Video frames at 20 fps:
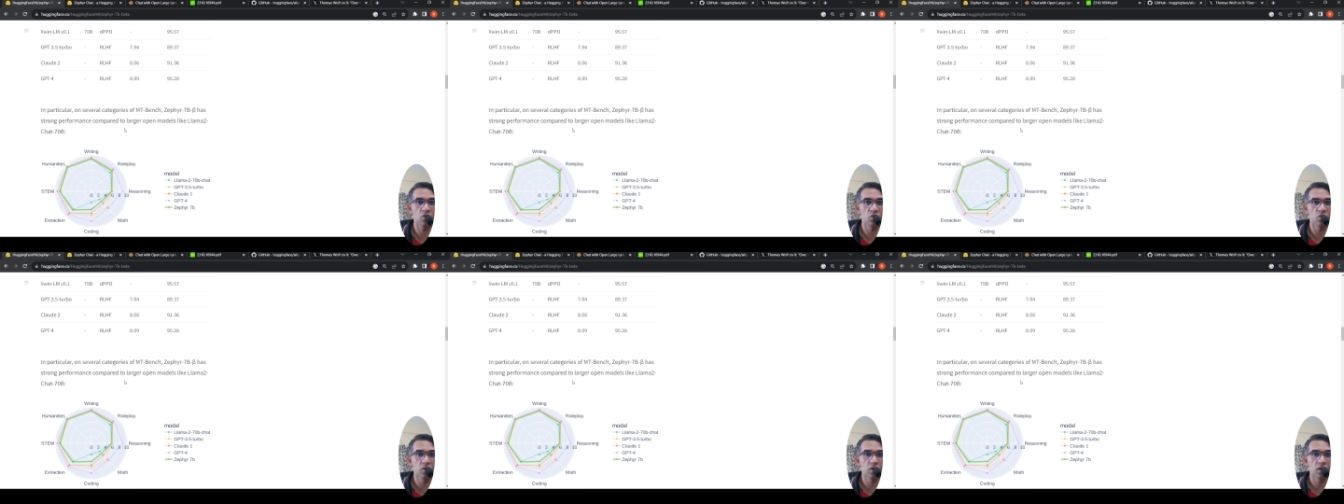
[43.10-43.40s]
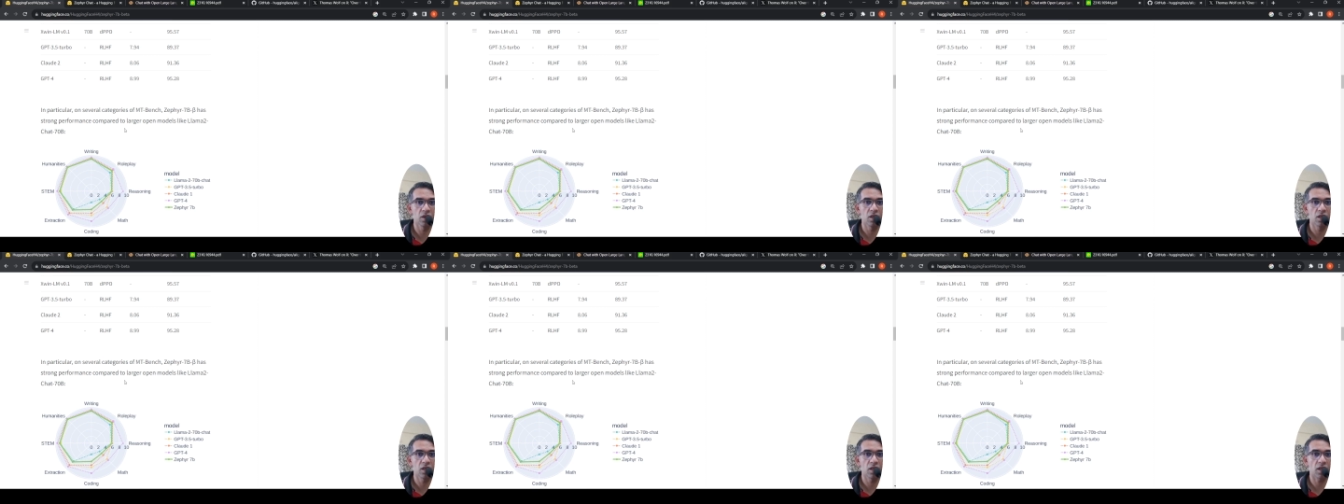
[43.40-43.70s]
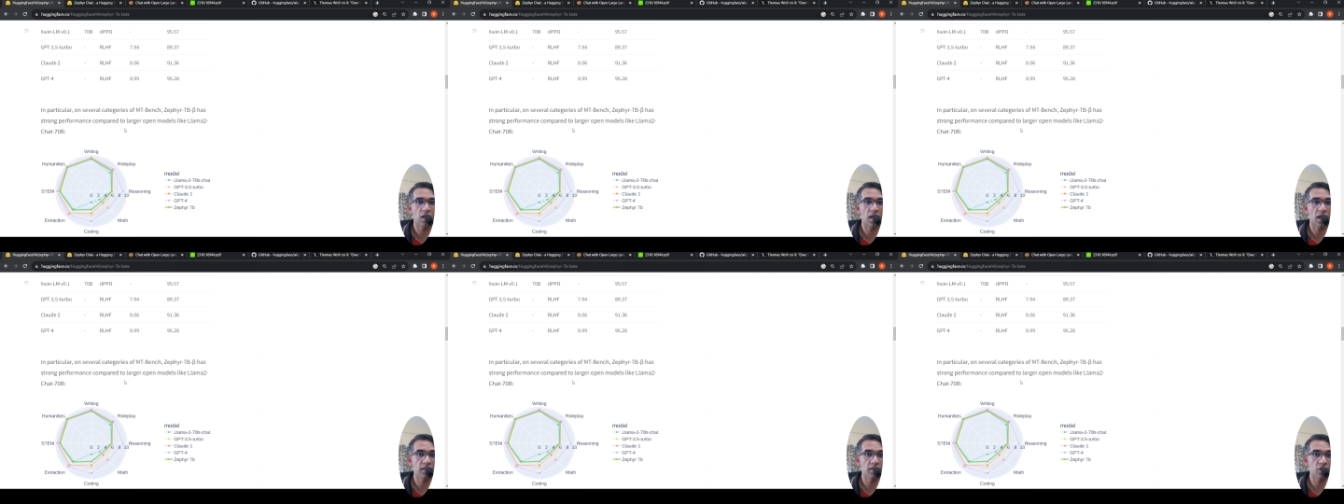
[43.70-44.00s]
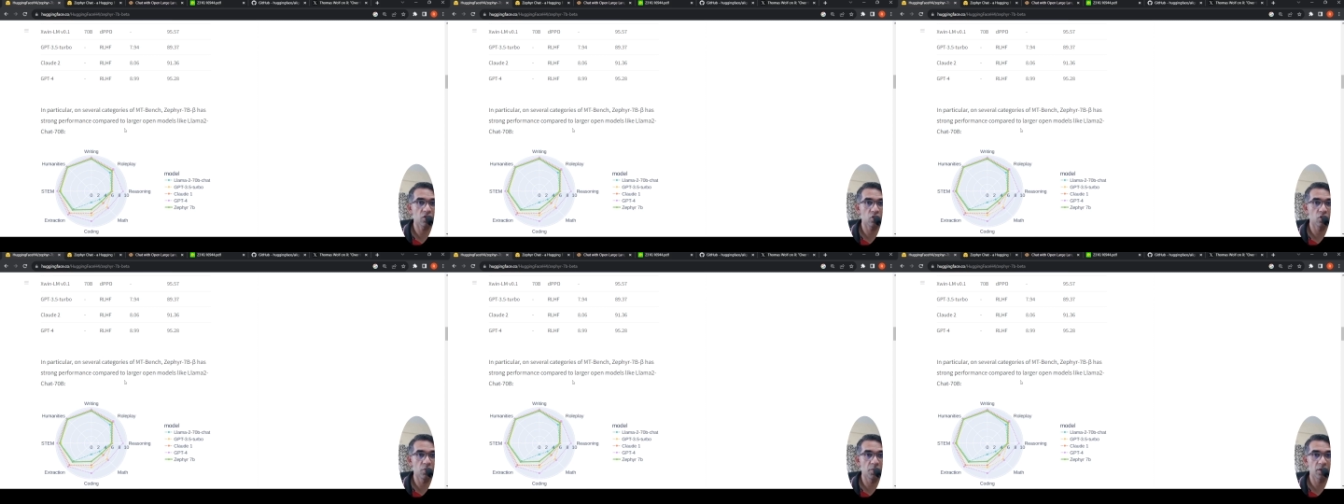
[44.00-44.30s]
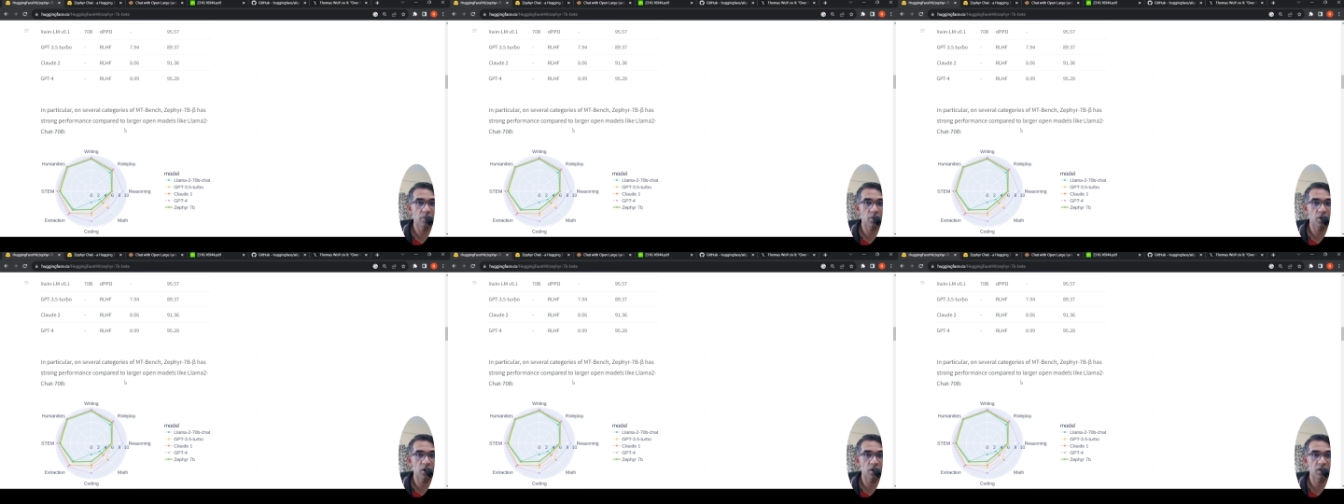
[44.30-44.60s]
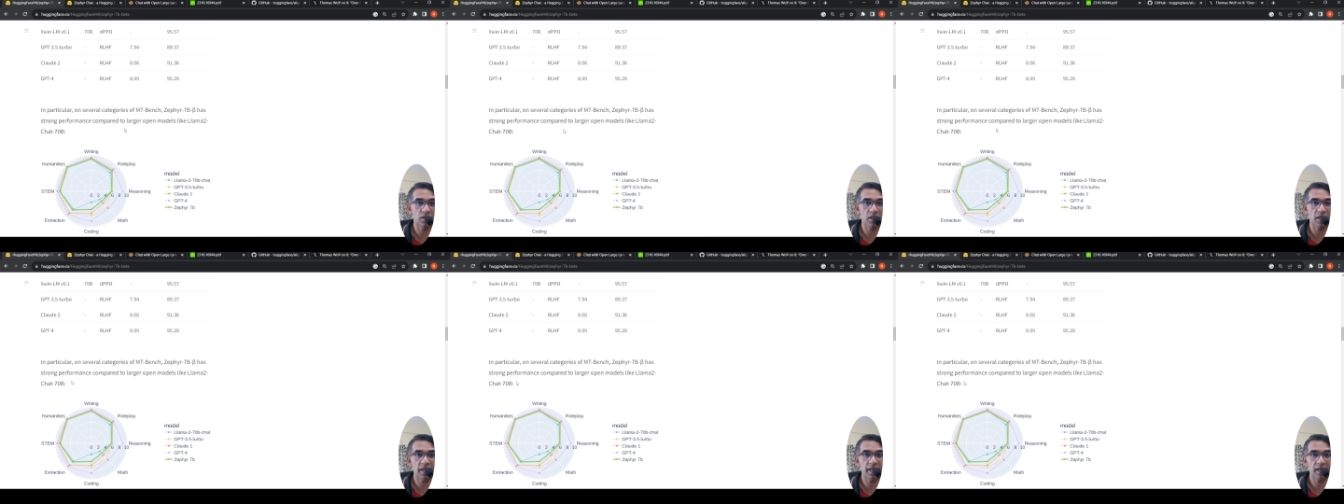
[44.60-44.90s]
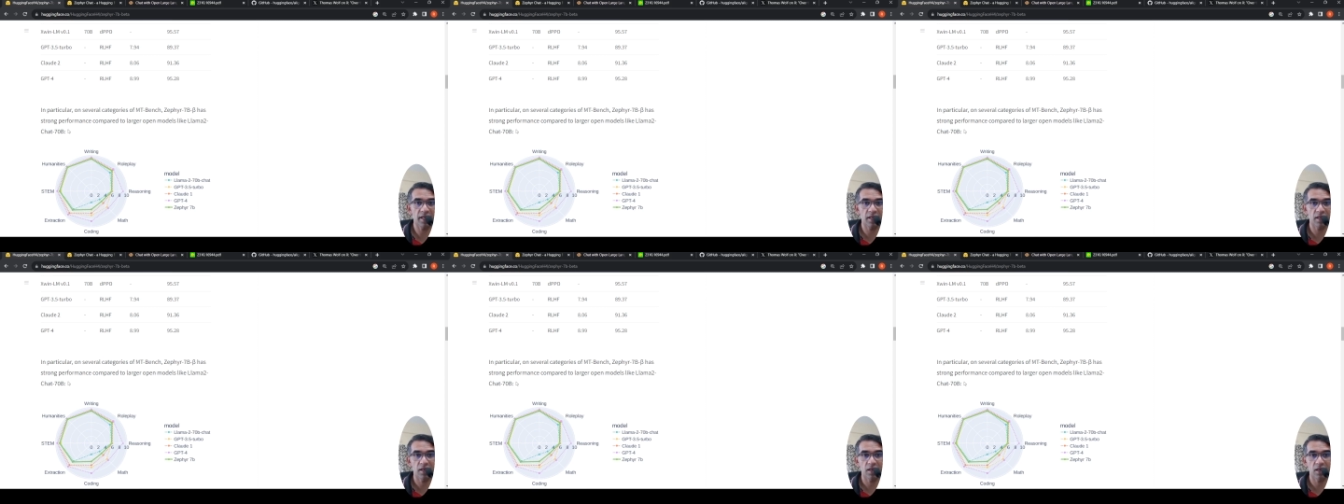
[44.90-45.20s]
to larger open models
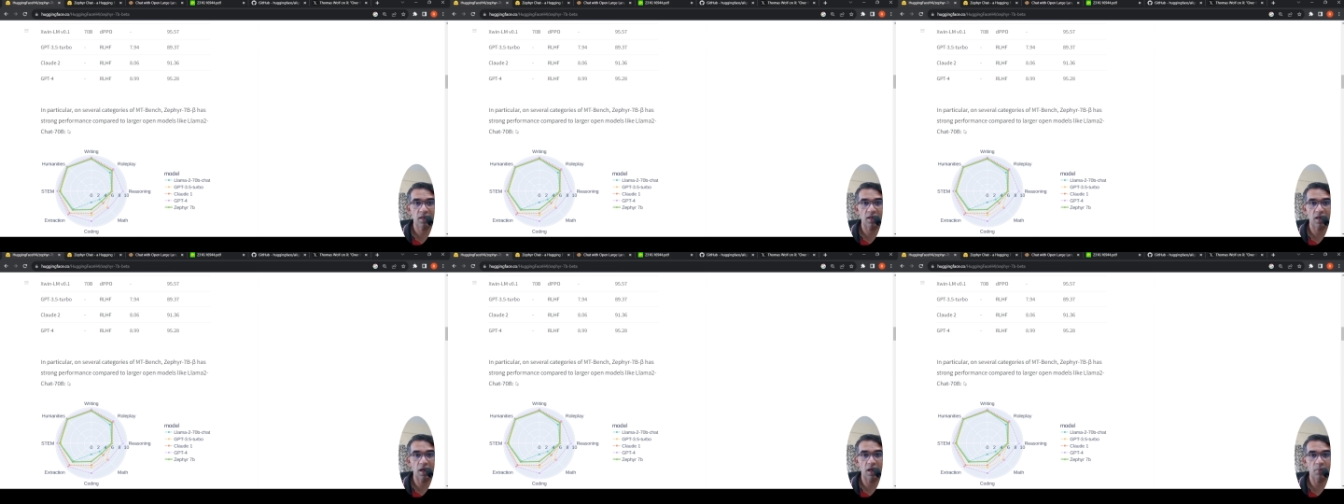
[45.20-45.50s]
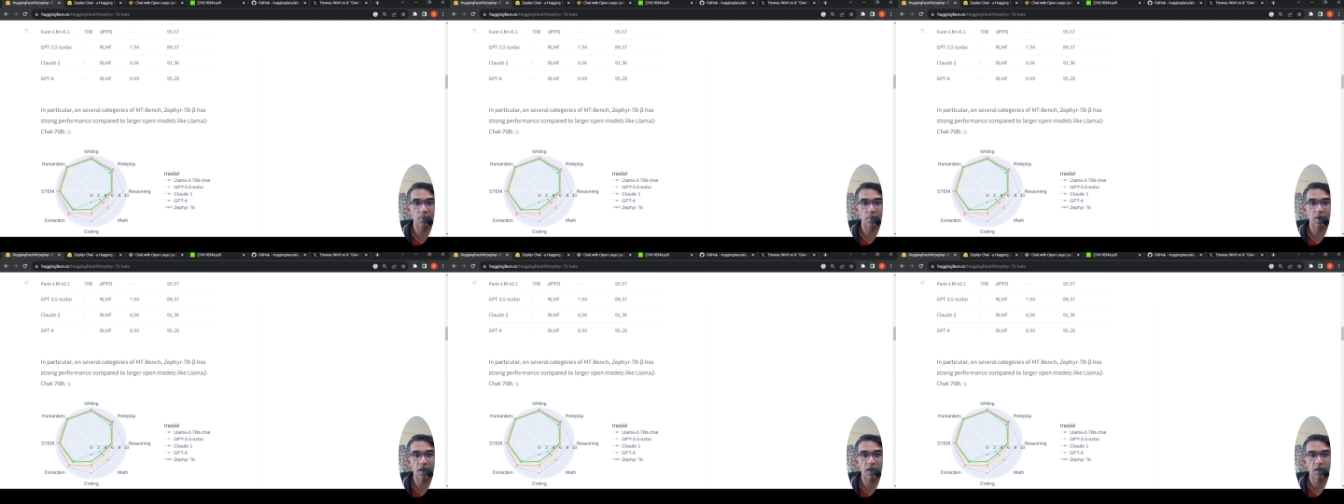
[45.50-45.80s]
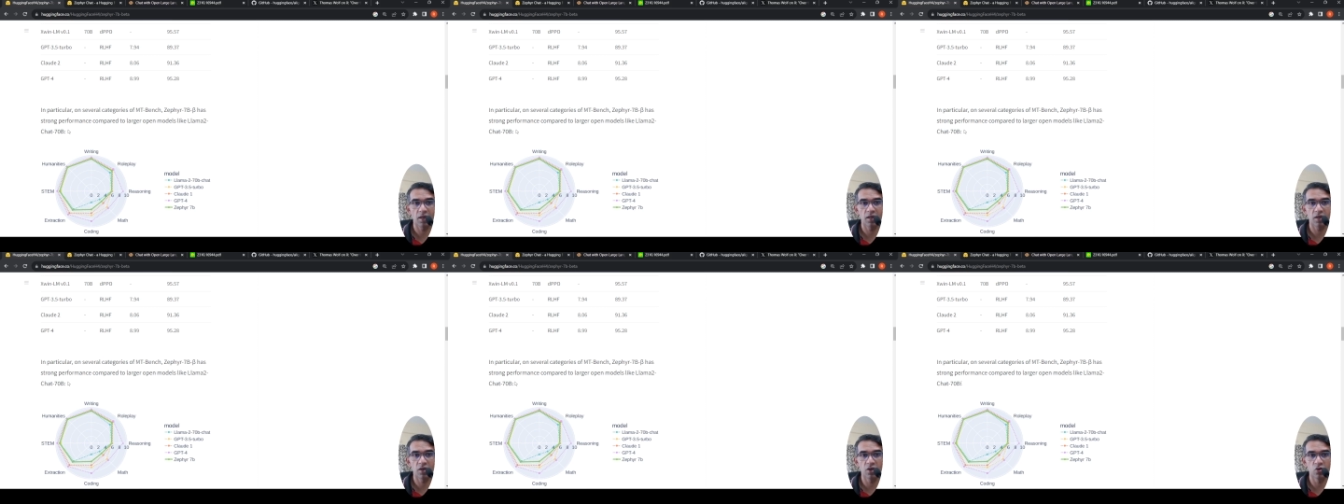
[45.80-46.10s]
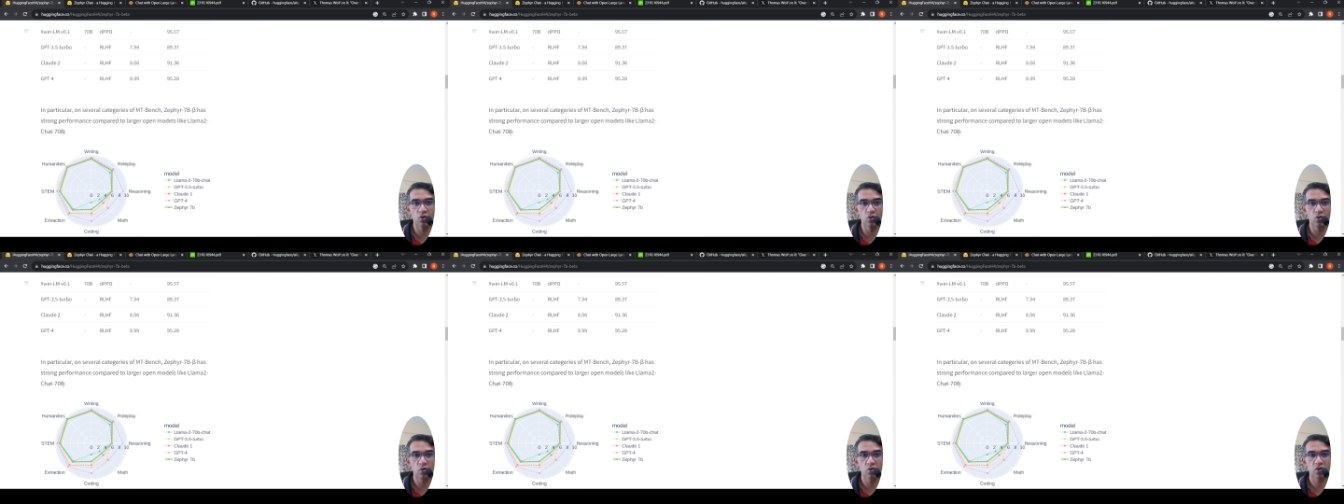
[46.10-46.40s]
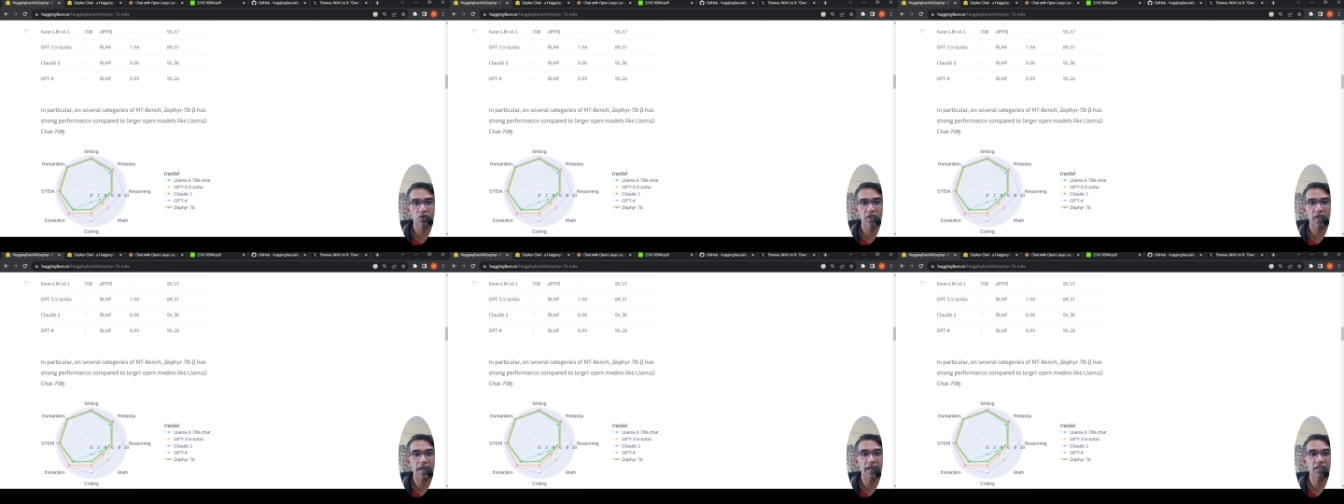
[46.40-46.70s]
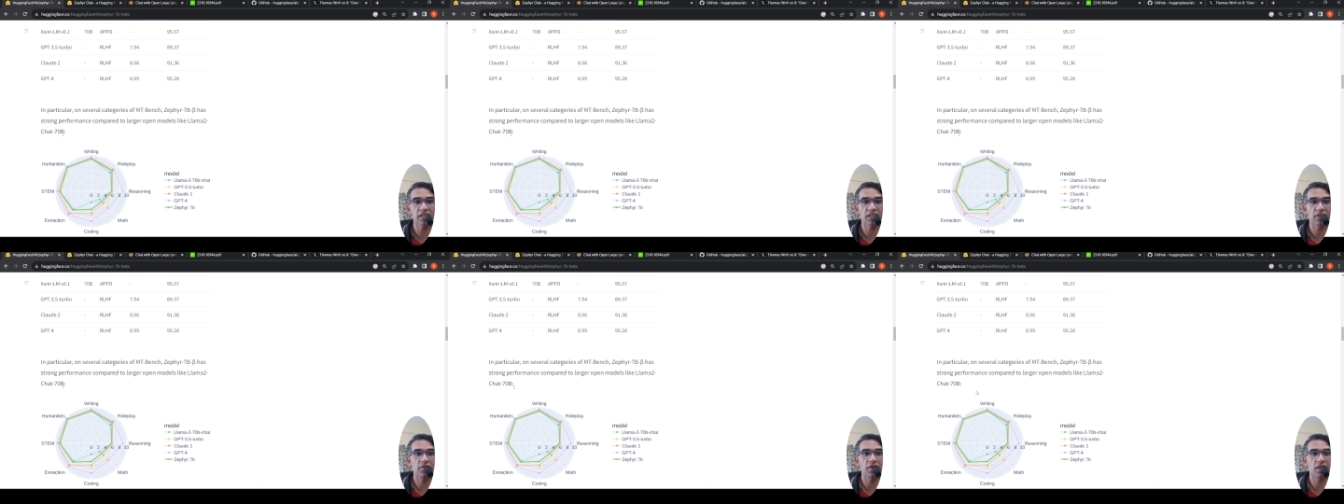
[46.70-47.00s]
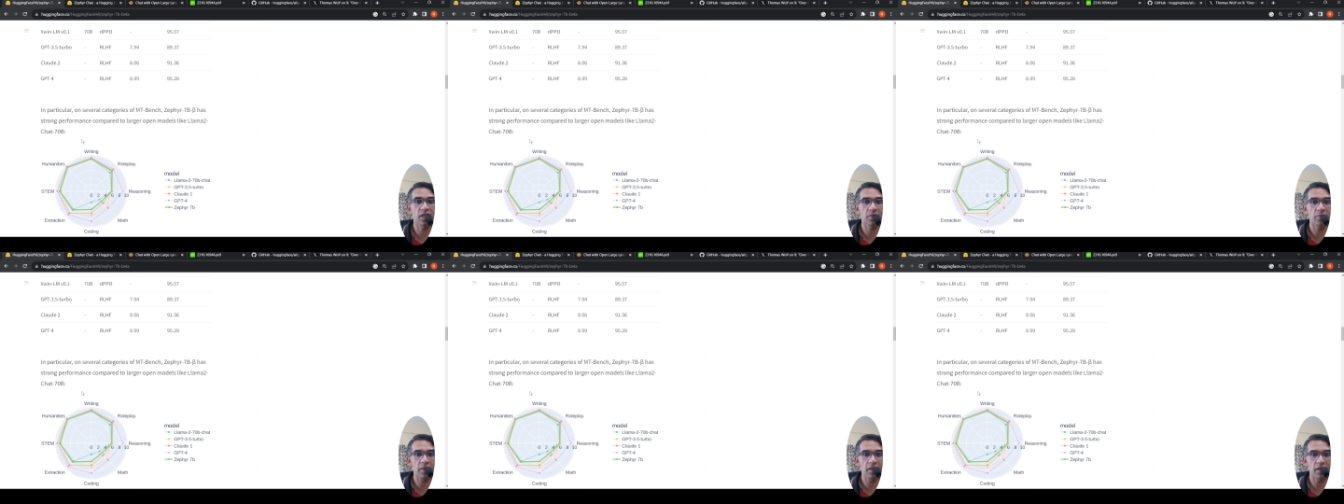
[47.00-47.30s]
like Llama 2 Chat
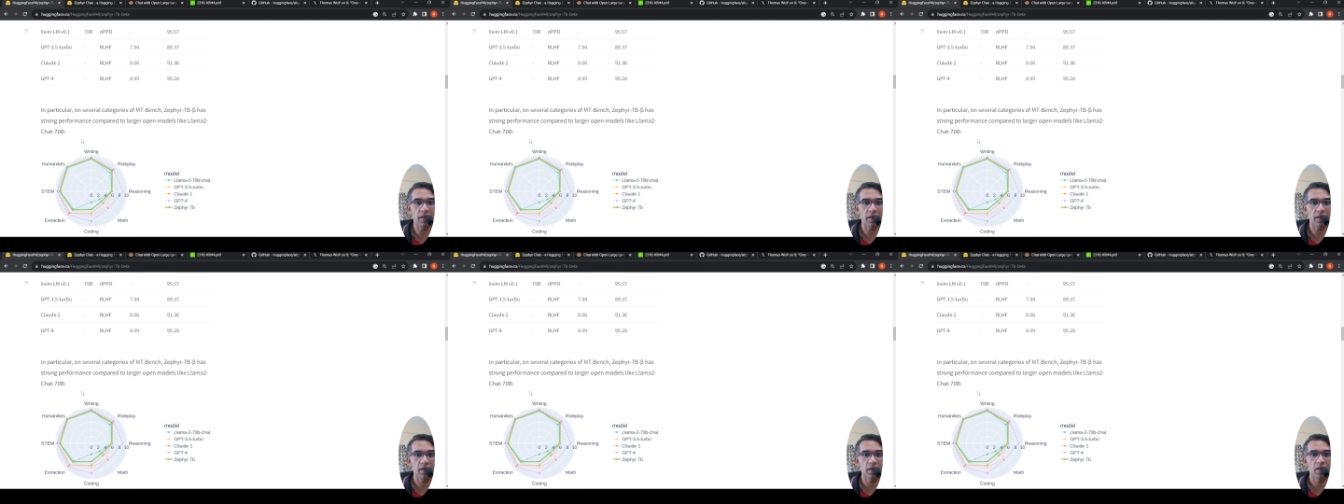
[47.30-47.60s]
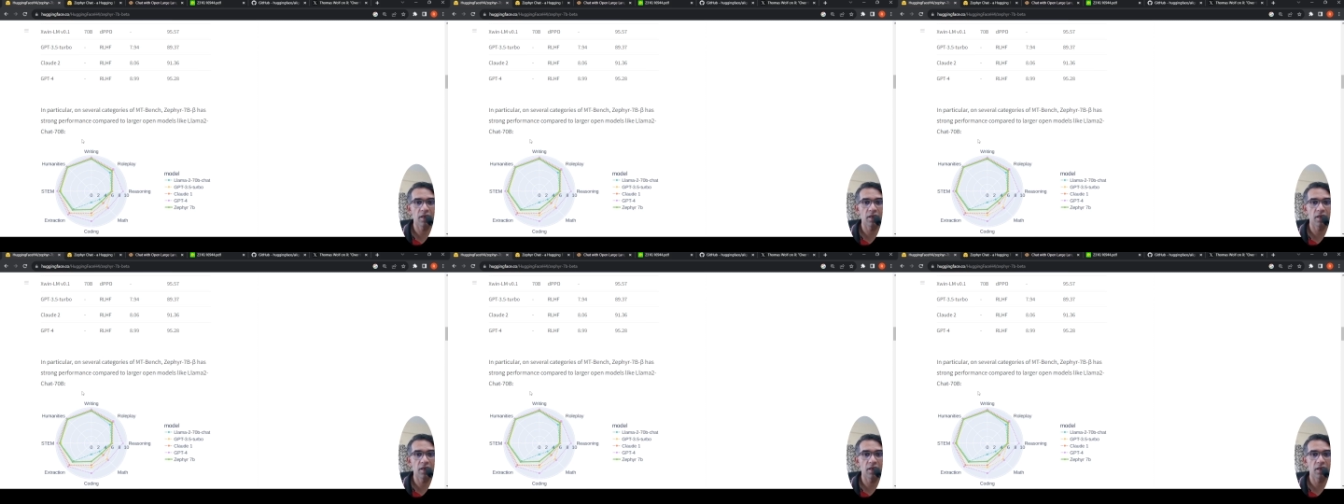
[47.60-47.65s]
70 billion.